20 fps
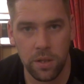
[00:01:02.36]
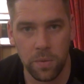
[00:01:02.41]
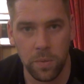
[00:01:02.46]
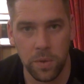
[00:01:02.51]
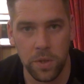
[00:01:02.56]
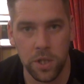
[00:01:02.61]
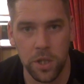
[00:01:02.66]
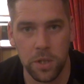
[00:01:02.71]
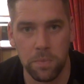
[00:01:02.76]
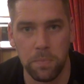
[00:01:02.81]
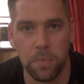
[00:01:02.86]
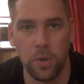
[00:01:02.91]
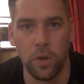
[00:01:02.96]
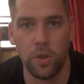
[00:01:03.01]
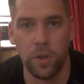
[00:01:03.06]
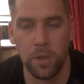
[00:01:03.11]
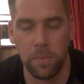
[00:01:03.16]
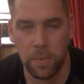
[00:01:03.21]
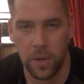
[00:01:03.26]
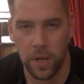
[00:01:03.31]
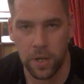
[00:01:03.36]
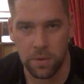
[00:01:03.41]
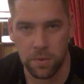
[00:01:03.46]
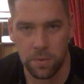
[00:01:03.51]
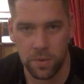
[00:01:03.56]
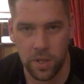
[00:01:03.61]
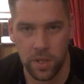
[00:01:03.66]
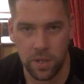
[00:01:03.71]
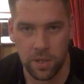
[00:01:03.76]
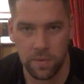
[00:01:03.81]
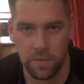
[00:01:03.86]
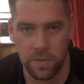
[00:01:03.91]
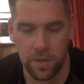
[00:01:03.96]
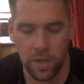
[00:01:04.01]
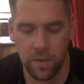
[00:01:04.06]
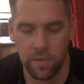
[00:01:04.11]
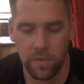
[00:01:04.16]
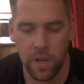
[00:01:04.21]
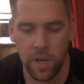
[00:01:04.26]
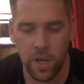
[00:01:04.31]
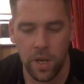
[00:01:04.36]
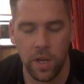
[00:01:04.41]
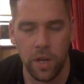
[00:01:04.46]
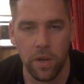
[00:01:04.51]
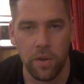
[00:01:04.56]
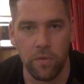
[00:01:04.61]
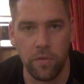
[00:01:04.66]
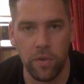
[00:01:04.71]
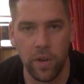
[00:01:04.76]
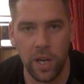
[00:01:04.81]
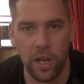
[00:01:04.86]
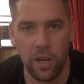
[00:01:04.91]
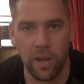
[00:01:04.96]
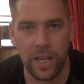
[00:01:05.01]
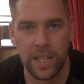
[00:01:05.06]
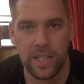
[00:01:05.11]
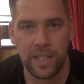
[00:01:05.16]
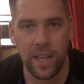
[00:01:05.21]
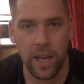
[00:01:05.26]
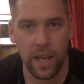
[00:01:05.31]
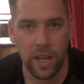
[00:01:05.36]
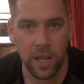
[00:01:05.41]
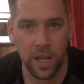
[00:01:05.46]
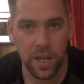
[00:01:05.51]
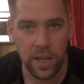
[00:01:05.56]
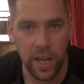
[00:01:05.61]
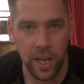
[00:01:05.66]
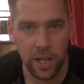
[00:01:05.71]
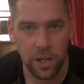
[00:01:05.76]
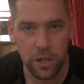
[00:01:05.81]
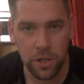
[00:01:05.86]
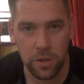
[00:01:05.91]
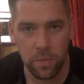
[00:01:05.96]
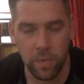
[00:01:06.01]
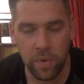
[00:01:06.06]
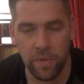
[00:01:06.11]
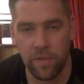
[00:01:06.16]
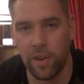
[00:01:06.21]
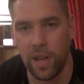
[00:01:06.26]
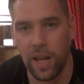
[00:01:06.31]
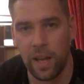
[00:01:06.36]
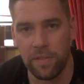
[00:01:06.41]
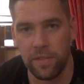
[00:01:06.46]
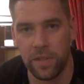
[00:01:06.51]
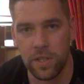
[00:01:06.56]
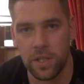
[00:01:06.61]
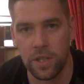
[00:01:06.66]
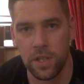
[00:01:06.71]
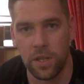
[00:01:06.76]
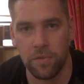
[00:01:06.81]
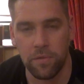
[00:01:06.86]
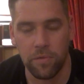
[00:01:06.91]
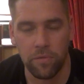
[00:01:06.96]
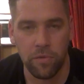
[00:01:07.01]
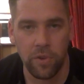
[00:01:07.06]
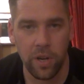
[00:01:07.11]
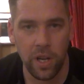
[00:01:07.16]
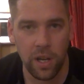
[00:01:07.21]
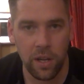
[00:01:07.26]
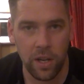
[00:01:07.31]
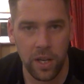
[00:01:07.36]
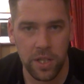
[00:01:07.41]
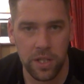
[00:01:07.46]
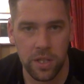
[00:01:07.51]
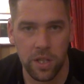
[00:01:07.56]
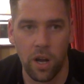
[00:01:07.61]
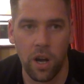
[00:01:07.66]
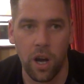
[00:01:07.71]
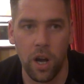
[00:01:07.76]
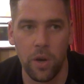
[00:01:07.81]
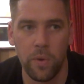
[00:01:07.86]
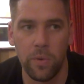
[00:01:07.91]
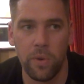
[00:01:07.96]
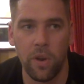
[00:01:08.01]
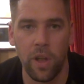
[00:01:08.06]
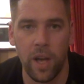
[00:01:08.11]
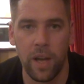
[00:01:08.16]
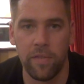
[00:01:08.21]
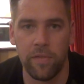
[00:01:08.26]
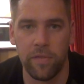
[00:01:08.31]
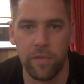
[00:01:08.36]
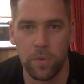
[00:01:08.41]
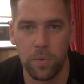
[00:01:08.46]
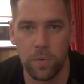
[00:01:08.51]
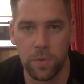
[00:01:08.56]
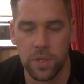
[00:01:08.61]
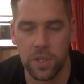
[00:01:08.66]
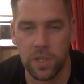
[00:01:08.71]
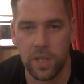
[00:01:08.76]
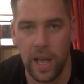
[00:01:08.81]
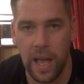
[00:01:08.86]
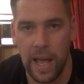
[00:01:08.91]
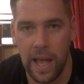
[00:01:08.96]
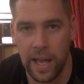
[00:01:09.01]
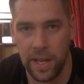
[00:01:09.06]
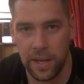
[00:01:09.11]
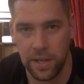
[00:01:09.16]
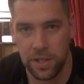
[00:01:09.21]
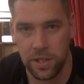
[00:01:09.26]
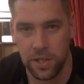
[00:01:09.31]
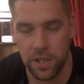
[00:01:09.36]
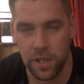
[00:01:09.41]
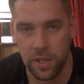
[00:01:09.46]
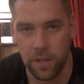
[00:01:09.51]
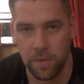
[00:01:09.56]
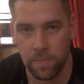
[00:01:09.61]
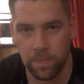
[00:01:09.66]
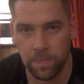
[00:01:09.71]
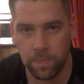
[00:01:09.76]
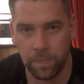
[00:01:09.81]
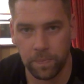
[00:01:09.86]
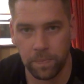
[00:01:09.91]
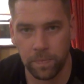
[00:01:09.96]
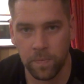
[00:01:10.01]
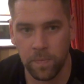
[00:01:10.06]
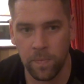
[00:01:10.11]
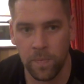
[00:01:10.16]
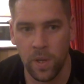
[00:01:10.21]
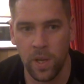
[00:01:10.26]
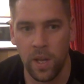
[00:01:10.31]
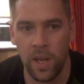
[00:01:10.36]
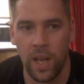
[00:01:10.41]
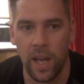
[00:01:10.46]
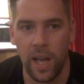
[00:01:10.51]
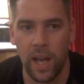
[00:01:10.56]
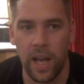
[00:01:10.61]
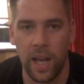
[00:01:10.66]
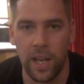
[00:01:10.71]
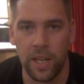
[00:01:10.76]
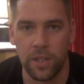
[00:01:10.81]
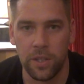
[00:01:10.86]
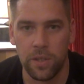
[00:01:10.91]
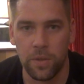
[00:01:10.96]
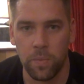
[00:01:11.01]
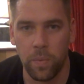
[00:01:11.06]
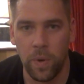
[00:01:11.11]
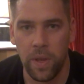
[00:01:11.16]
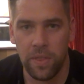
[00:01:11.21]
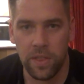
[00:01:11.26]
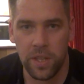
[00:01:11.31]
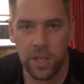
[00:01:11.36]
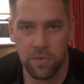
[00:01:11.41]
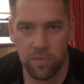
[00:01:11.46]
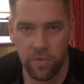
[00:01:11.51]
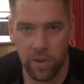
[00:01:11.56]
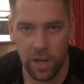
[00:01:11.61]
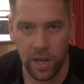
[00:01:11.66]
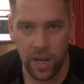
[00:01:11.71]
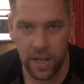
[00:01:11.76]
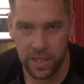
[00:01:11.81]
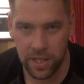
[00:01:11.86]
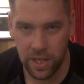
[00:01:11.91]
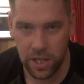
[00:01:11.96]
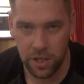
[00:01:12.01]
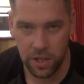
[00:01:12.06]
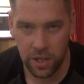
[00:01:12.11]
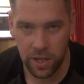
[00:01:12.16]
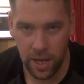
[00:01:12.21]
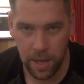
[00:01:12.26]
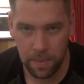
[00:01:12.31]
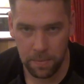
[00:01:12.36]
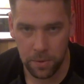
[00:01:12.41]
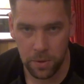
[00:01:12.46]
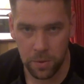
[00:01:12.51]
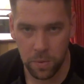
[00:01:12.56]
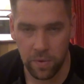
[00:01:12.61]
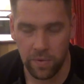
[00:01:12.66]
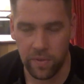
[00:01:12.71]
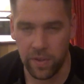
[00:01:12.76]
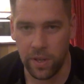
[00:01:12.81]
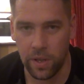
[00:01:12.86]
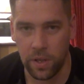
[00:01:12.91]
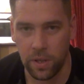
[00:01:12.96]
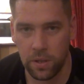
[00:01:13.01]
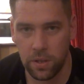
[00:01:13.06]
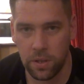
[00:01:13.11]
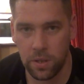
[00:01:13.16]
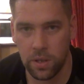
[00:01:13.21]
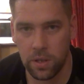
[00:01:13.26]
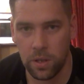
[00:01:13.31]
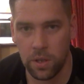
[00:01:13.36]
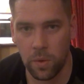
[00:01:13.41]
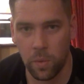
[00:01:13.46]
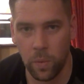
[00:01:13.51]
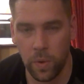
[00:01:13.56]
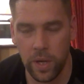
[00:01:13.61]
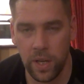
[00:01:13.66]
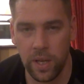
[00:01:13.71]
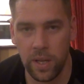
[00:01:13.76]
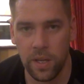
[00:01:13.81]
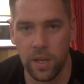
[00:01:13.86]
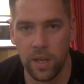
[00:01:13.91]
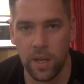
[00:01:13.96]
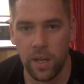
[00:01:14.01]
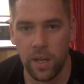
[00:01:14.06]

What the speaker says: which is beyond the personal sense of self, realized that connection with life itself, realized our own life force energy. And when this realization happens within us, we